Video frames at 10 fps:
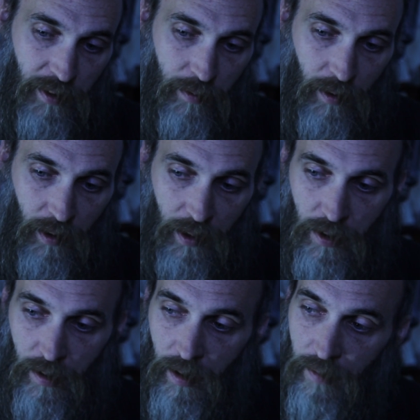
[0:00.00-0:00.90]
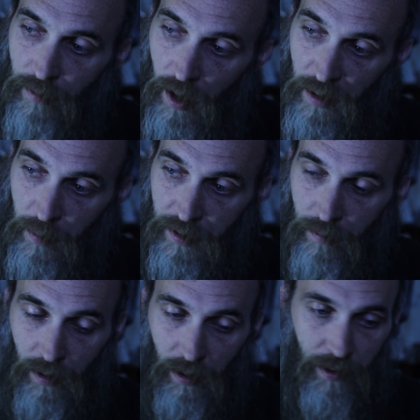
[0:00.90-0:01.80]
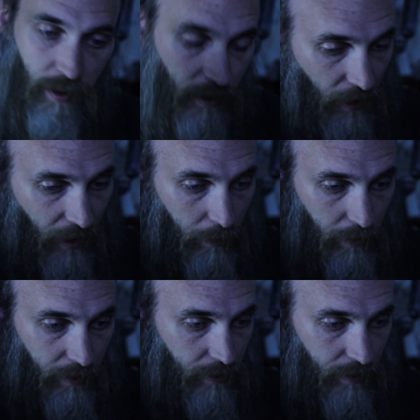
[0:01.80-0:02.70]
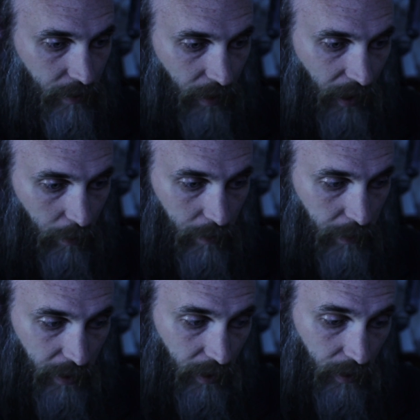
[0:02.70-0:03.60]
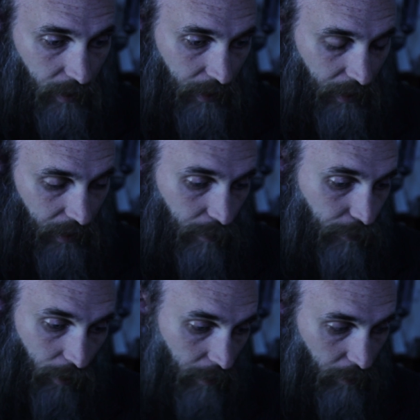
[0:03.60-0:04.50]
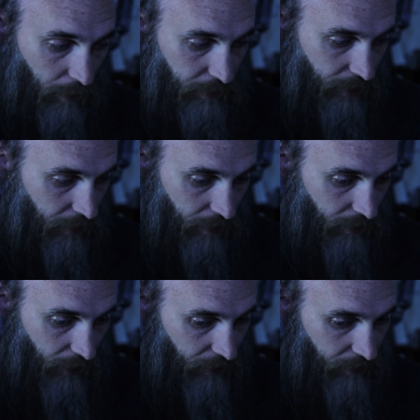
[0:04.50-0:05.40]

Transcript: was a religion, if art was a religion, I would be front row center